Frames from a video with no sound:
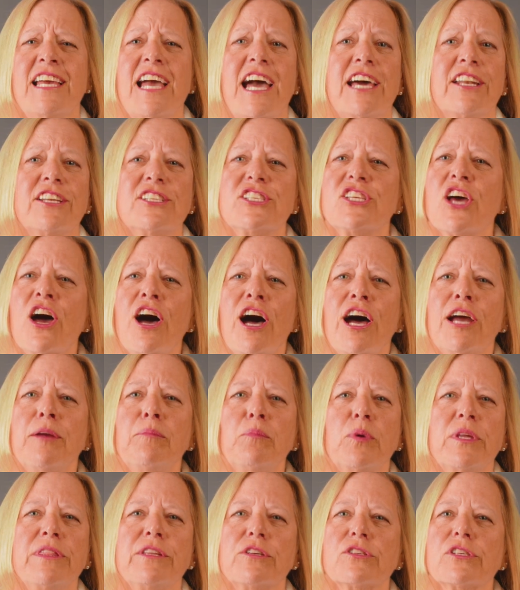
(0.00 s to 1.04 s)
At a time
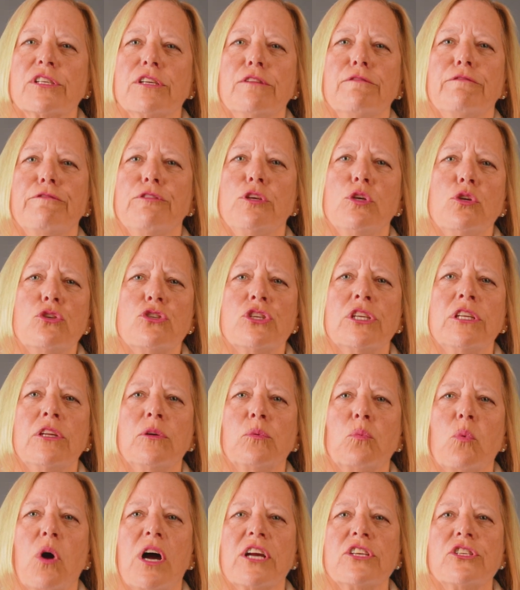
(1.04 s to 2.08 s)
when there's confusion
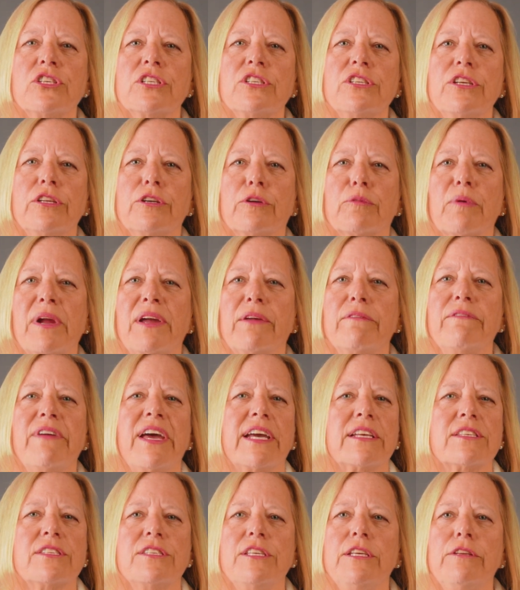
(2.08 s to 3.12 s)
in Washington around
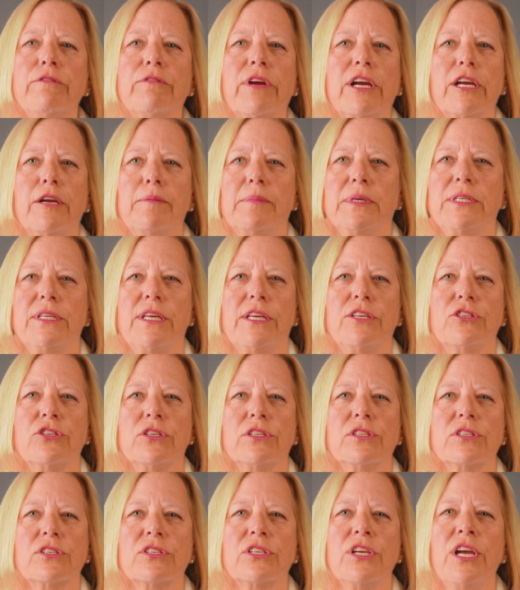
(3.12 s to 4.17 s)
vaccine
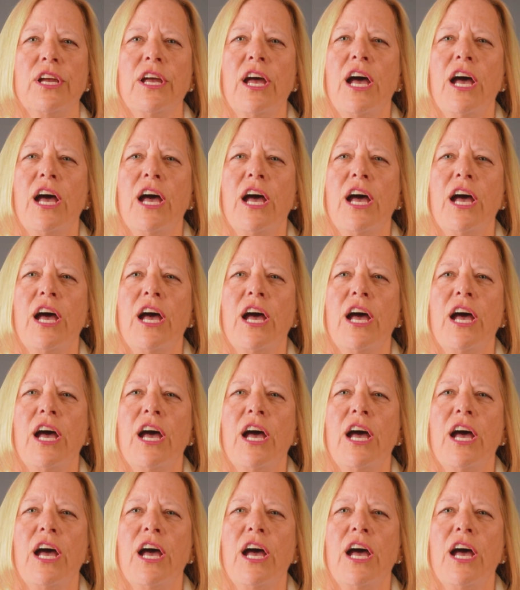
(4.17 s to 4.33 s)
recommendations,